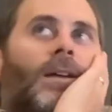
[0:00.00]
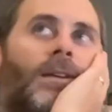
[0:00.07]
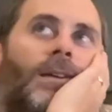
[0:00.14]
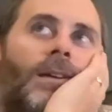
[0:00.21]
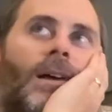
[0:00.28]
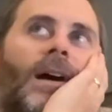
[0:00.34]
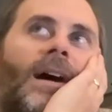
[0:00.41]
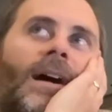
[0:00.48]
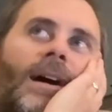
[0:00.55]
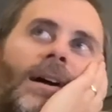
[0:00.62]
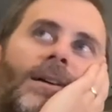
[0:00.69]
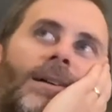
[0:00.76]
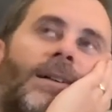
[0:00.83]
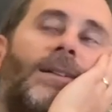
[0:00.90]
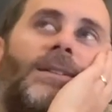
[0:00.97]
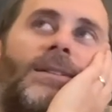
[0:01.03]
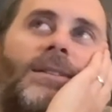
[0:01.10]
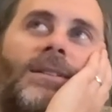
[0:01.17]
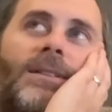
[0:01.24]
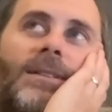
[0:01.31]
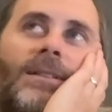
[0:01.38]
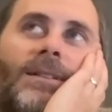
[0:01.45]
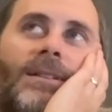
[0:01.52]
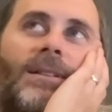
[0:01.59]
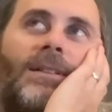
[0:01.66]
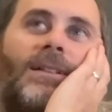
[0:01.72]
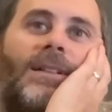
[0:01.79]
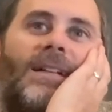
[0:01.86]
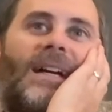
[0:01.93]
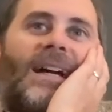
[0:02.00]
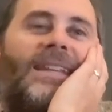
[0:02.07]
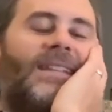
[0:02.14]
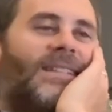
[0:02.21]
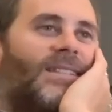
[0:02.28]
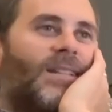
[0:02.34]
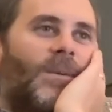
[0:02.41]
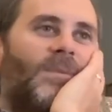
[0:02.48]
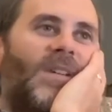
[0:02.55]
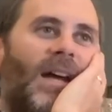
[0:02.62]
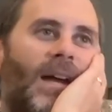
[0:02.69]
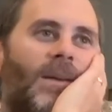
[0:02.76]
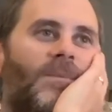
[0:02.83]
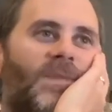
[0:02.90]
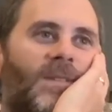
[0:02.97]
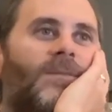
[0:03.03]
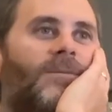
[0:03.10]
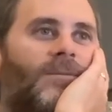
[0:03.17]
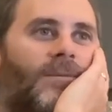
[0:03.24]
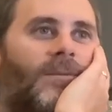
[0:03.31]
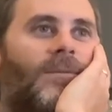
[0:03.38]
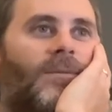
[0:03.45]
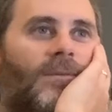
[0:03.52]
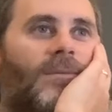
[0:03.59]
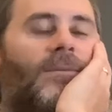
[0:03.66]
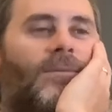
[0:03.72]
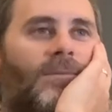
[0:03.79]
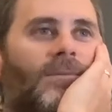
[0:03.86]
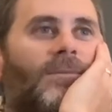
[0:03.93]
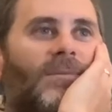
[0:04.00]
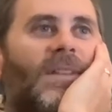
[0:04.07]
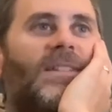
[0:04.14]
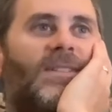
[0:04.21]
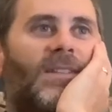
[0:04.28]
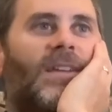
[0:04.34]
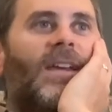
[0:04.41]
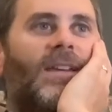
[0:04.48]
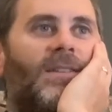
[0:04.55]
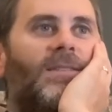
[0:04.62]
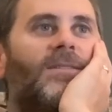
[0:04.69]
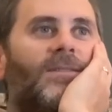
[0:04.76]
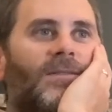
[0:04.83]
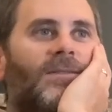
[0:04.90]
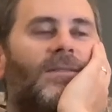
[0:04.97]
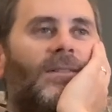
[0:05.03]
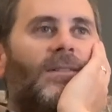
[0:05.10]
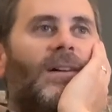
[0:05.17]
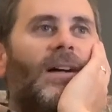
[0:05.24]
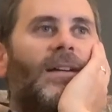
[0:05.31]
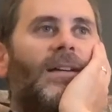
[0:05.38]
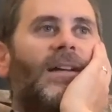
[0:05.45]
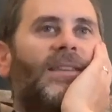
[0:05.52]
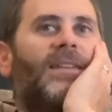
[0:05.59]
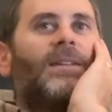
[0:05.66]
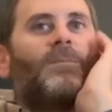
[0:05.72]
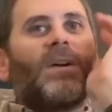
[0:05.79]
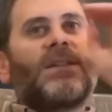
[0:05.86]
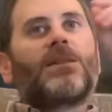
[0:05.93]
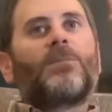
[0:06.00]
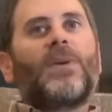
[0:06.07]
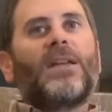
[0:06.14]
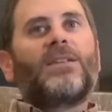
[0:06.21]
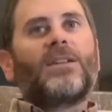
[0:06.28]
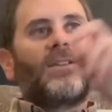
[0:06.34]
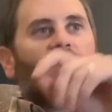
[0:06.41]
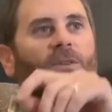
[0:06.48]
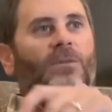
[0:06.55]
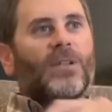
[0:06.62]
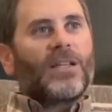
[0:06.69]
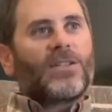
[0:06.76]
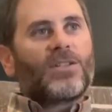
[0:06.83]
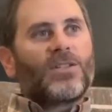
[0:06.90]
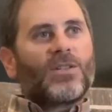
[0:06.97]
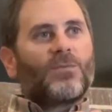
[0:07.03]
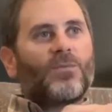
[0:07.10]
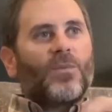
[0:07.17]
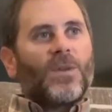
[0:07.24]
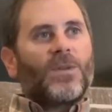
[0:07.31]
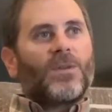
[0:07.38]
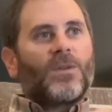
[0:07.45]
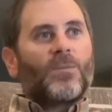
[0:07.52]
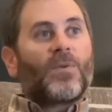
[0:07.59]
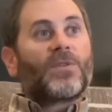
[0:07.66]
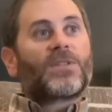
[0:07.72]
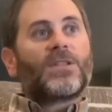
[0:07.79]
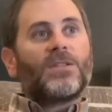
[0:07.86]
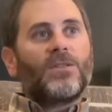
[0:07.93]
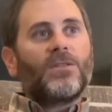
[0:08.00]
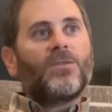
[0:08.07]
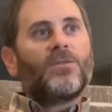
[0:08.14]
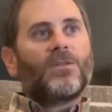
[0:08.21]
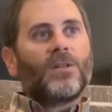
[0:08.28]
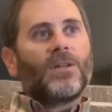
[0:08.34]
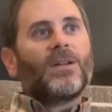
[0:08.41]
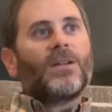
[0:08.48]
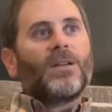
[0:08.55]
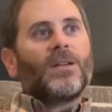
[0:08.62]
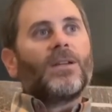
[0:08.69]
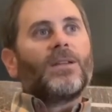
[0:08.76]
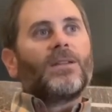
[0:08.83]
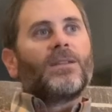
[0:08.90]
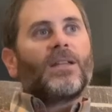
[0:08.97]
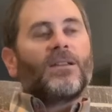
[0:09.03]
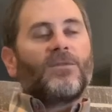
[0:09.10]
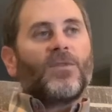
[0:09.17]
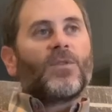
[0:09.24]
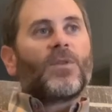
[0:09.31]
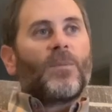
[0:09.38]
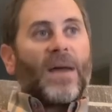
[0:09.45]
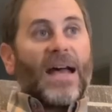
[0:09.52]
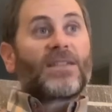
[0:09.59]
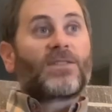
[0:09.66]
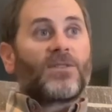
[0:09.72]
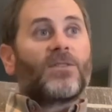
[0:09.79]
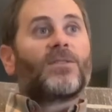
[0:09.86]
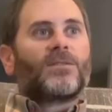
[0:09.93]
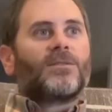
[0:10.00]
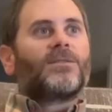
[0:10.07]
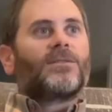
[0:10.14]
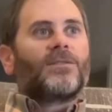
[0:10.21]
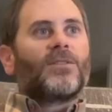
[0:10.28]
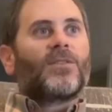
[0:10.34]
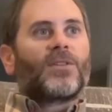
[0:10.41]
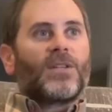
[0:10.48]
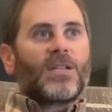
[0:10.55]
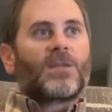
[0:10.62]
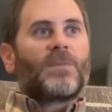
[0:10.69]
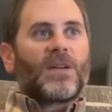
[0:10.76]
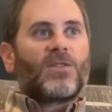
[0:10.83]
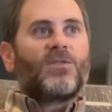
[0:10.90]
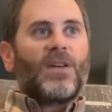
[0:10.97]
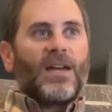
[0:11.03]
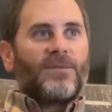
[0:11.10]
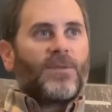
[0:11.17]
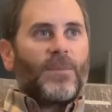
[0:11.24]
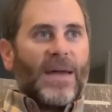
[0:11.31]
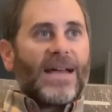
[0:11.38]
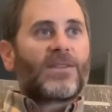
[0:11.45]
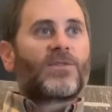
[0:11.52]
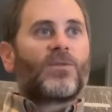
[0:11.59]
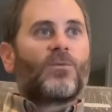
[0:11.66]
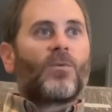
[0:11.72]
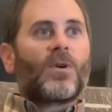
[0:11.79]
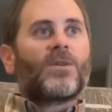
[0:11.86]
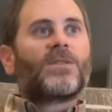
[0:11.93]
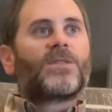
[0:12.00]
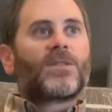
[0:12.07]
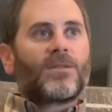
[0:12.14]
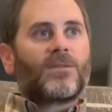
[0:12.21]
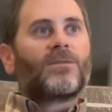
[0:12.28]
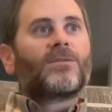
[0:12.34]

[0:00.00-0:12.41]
Yeah, I think sometimes that's the case. I think it might depend on your relationship with the person too. That if you're the pastor, they're going to expect you to have the pastor words.